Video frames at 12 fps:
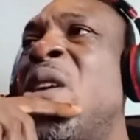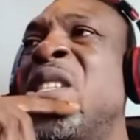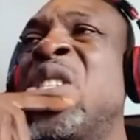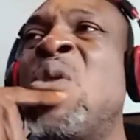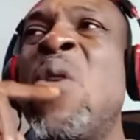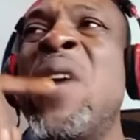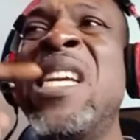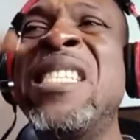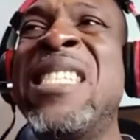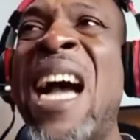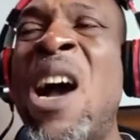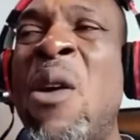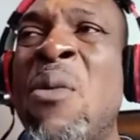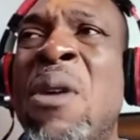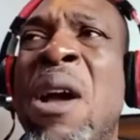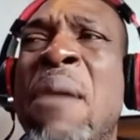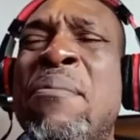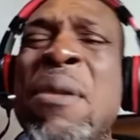going down,
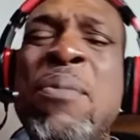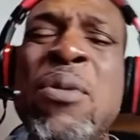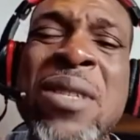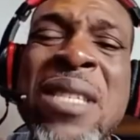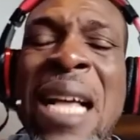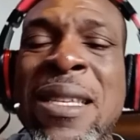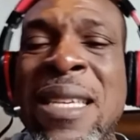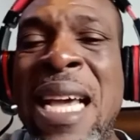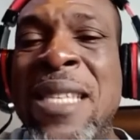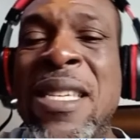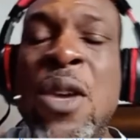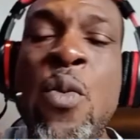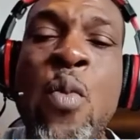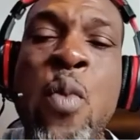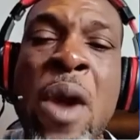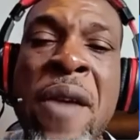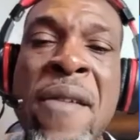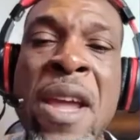people start getting
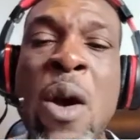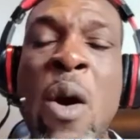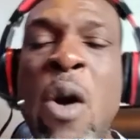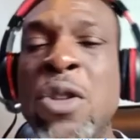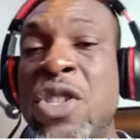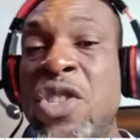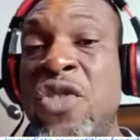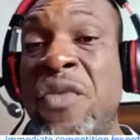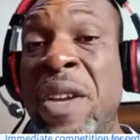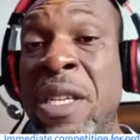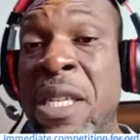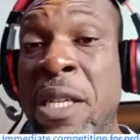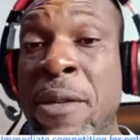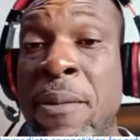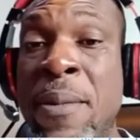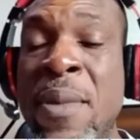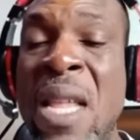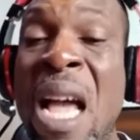wary on trading.
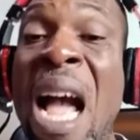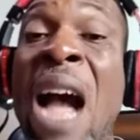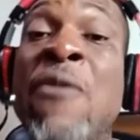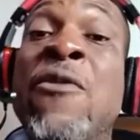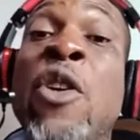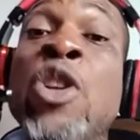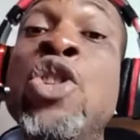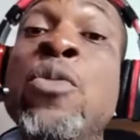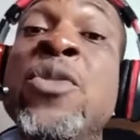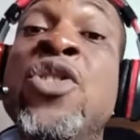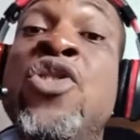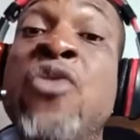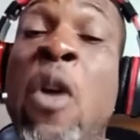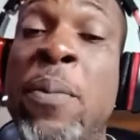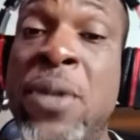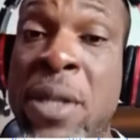And volumes drop.